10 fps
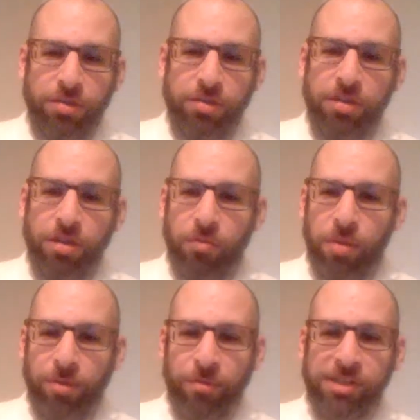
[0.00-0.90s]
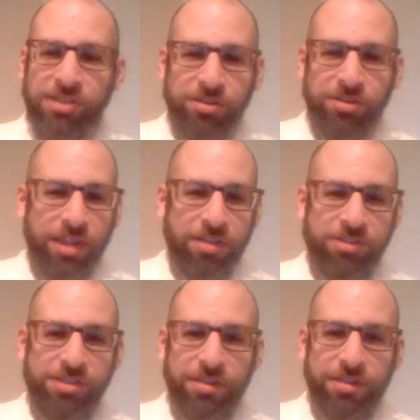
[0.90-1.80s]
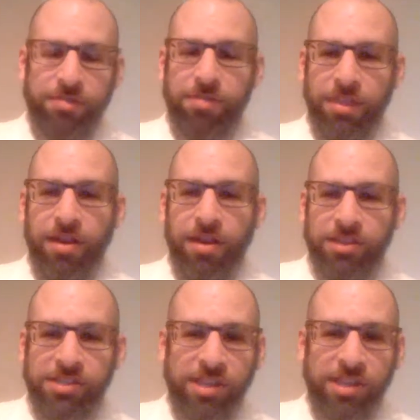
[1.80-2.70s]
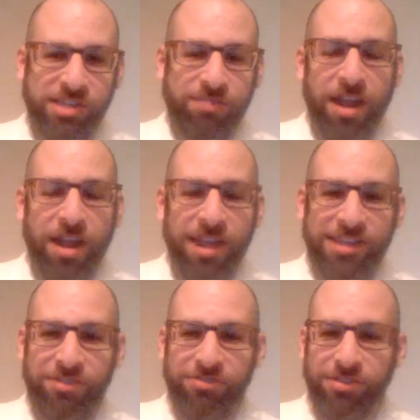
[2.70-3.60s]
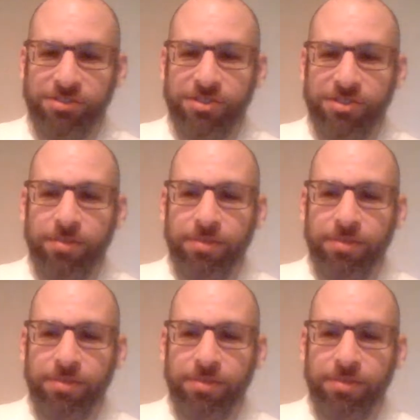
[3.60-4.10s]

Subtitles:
women wrestlers that used to be there as a surprise entrance or something.